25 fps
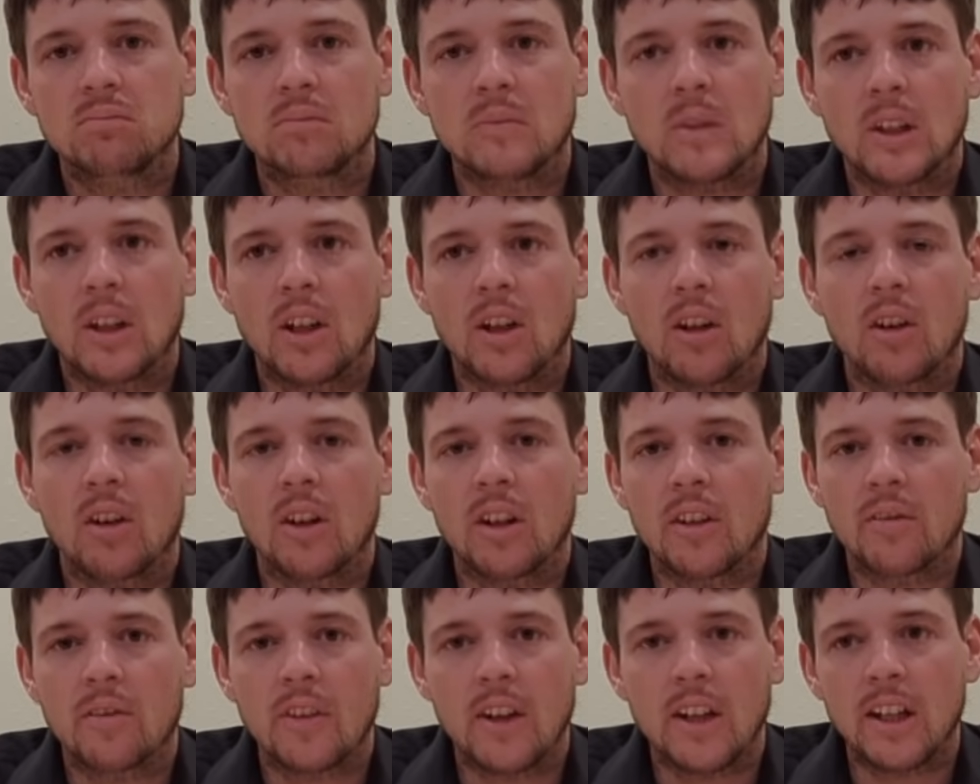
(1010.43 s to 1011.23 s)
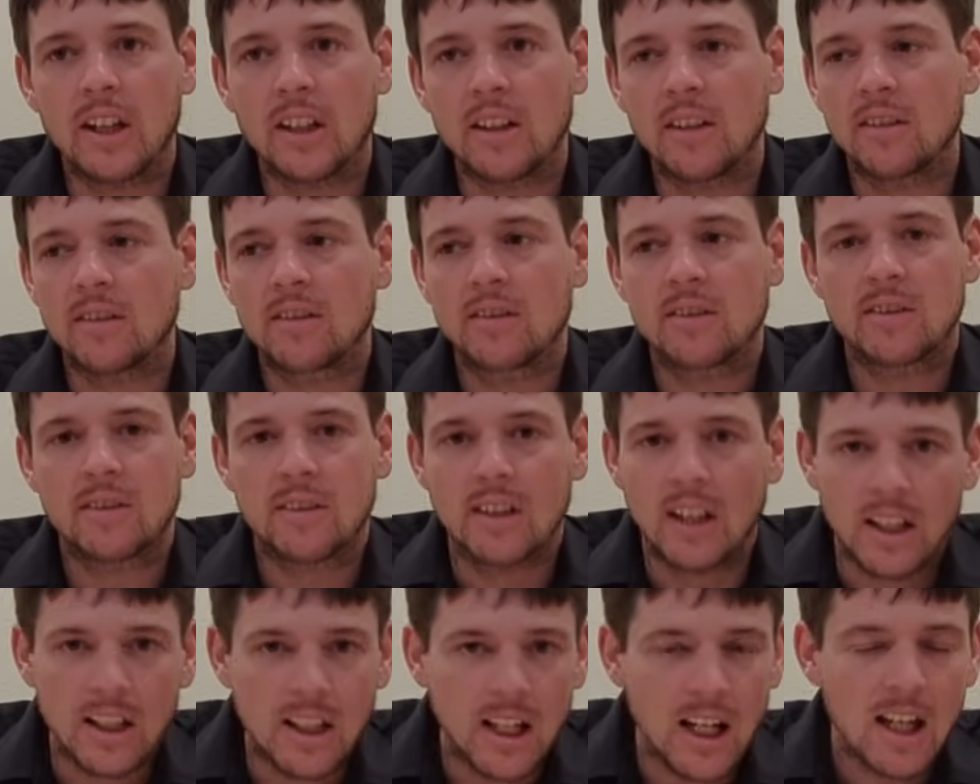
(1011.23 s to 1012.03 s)
if they
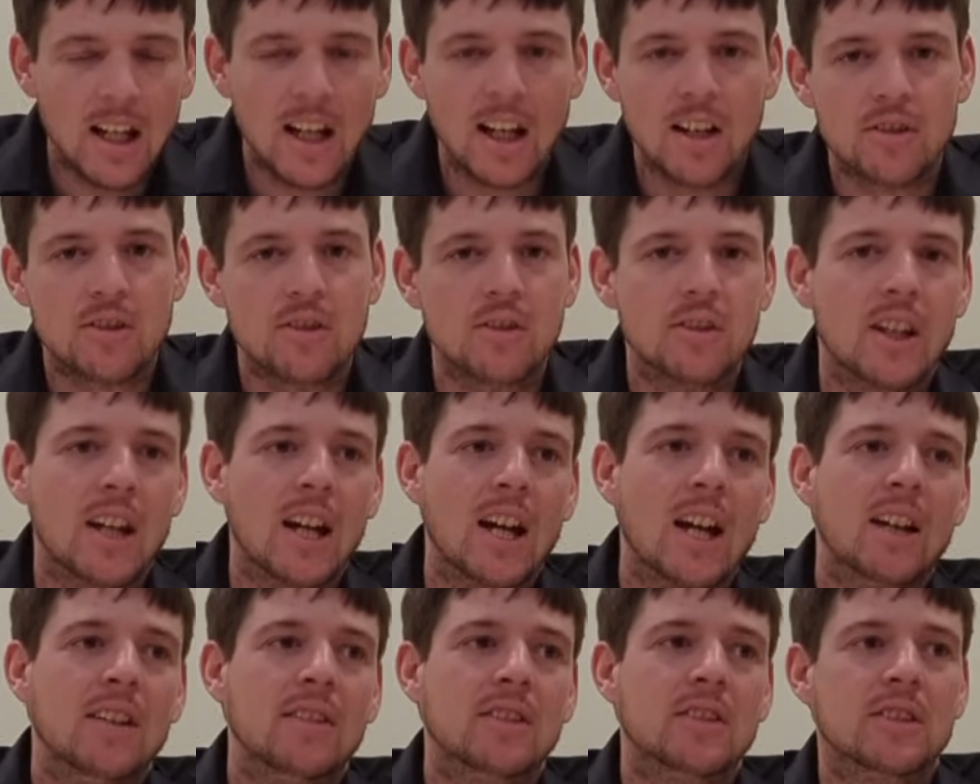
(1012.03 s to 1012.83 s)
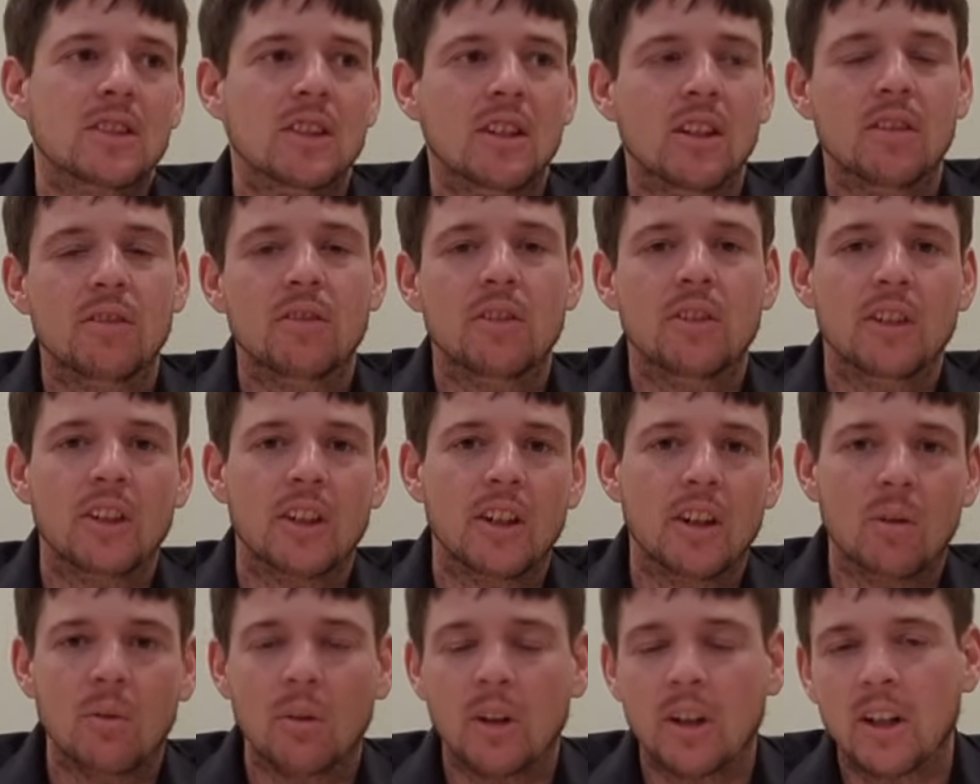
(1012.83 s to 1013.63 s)
can't answer that stuff, or they
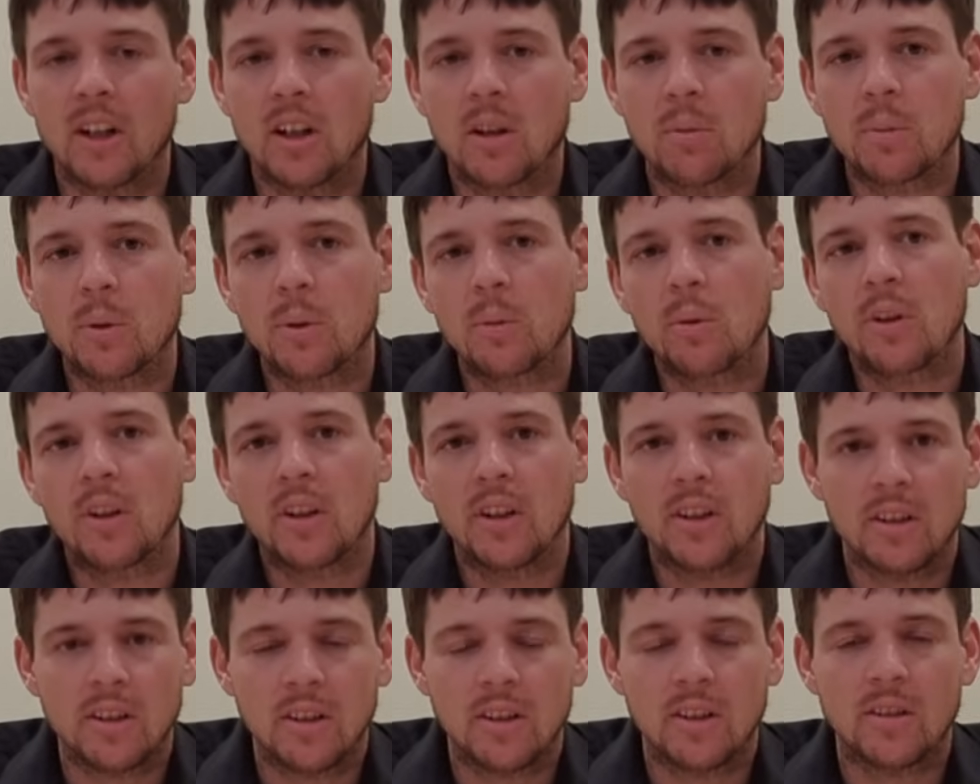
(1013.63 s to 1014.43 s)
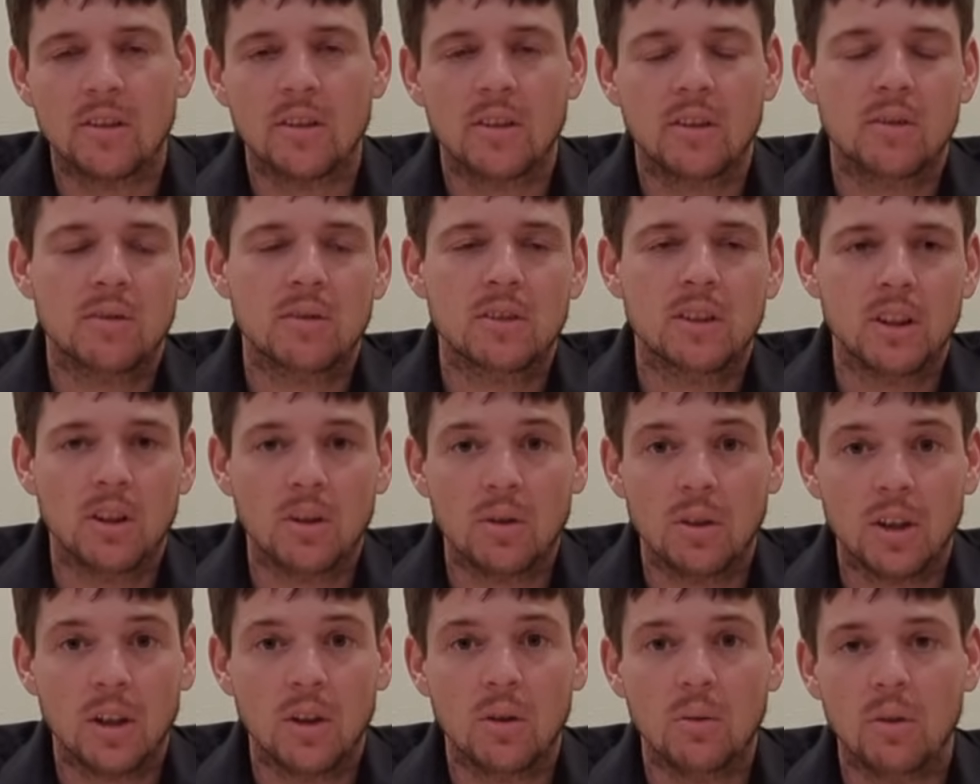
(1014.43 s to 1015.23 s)
don't want to help you with it,
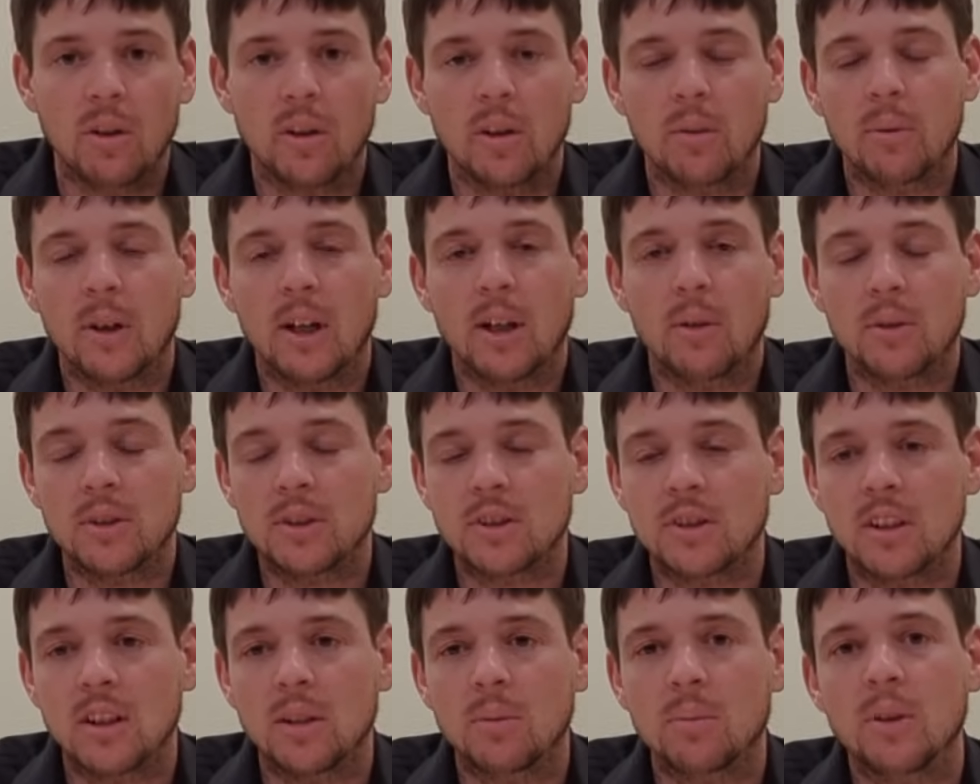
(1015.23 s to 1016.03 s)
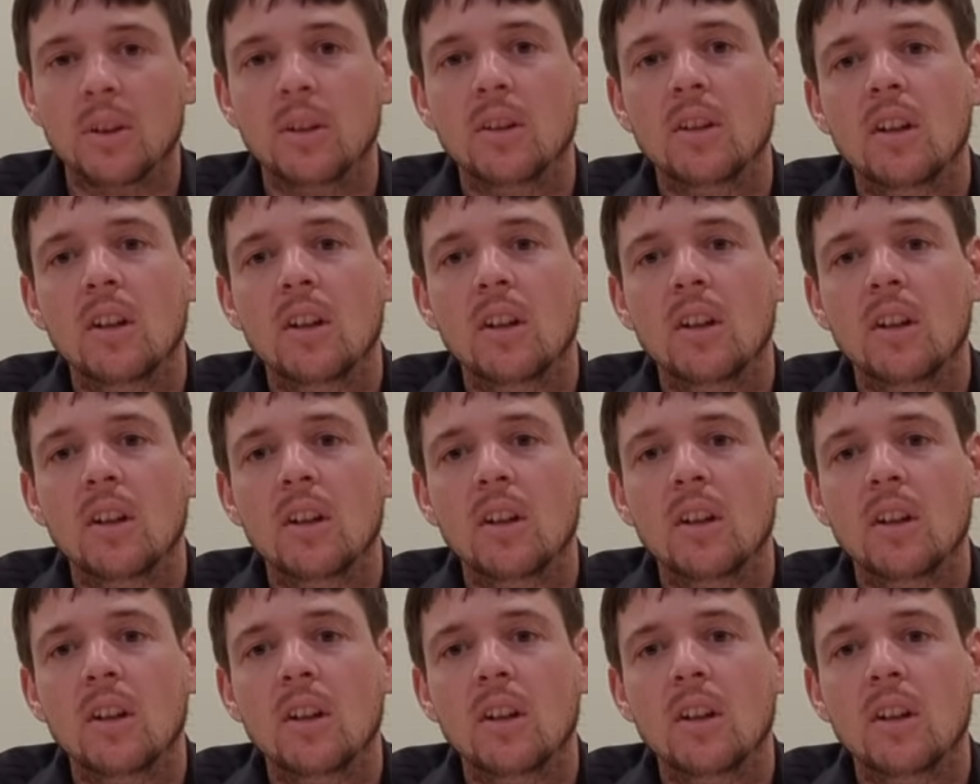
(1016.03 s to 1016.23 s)
don't go with them, I would say.